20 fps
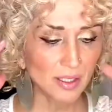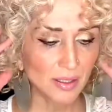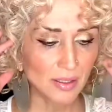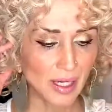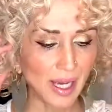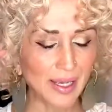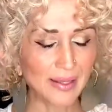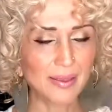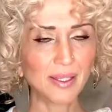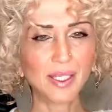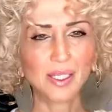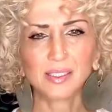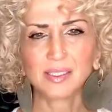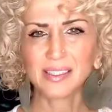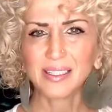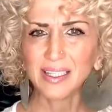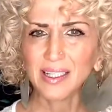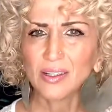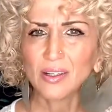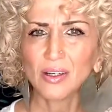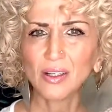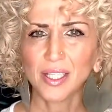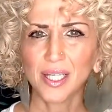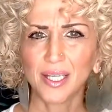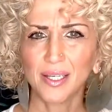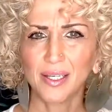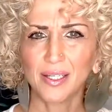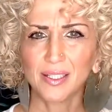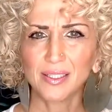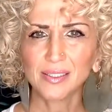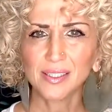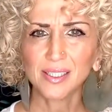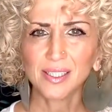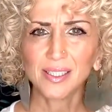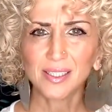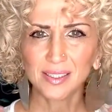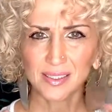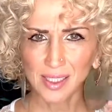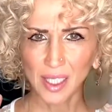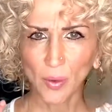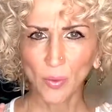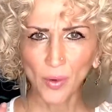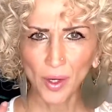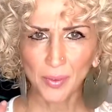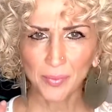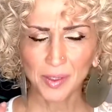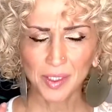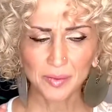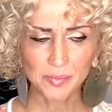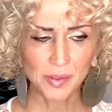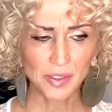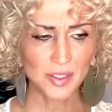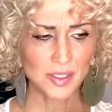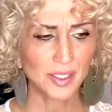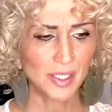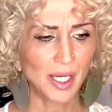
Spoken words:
I think it's elongating, isn't it? Is that what I'm experiencing?